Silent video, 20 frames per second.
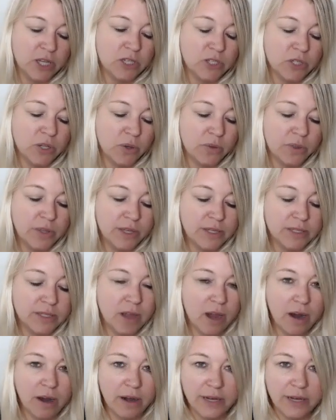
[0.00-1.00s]
So this
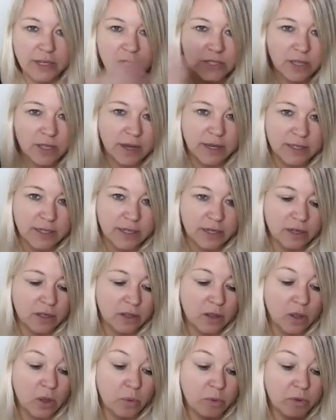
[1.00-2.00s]
card, I just kind of did a
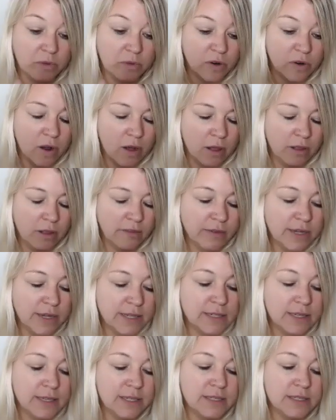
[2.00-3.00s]
global for all of
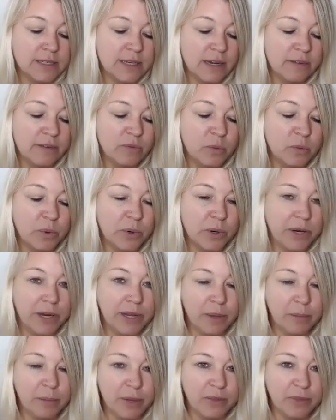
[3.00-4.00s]
us. Instead of
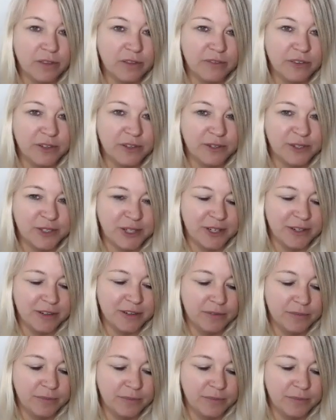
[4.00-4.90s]
worrying about the future,